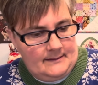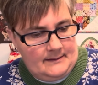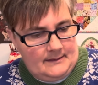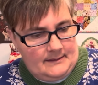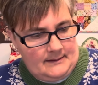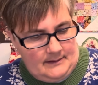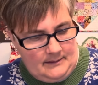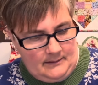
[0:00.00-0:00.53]

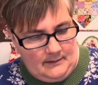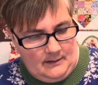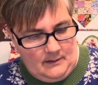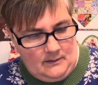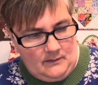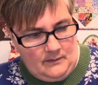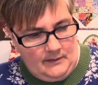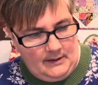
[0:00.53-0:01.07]
Just do the
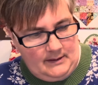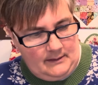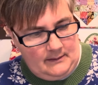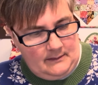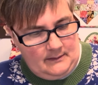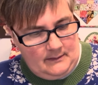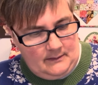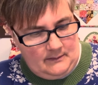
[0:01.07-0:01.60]
whole thing.
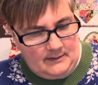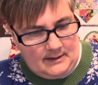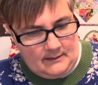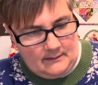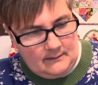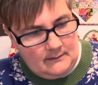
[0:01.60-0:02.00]
There was a